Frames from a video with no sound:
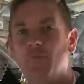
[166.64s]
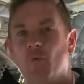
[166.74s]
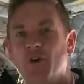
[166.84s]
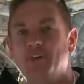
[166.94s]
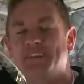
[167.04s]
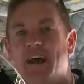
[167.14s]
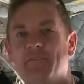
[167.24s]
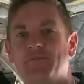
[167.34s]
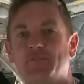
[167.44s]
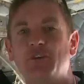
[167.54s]
we always
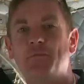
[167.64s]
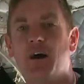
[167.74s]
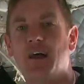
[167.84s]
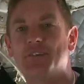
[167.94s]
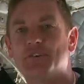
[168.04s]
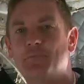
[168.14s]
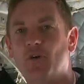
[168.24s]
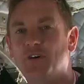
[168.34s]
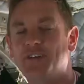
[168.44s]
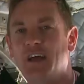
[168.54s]
have 2 pilots on
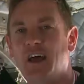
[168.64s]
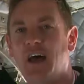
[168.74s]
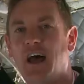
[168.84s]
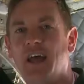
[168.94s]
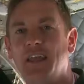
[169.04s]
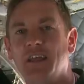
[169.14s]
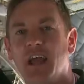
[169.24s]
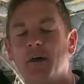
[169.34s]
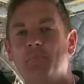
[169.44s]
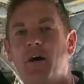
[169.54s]
board,
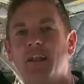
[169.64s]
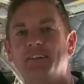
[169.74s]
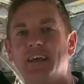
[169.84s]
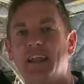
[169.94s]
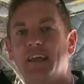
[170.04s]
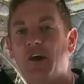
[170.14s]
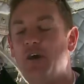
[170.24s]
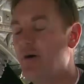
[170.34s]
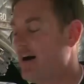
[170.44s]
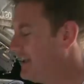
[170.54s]
a pilot and a
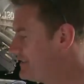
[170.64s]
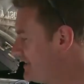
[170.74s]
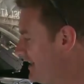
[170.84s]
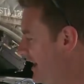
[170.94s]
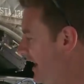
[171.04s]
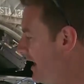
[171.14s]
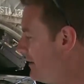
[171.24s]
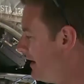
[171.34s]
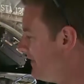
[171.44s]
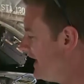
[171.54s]
co-pilot,
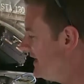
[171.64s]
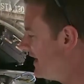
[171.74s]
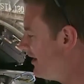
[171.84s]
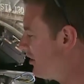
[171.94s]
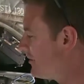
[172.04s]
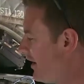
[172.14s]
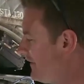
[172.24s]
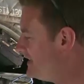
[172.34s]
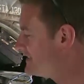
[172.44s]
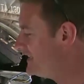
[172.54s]
and they occupy
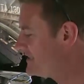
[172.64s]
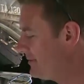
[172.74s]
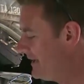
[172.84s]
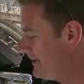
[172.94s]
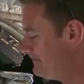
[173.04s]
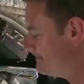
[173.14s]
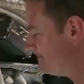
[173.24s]
these seats up here.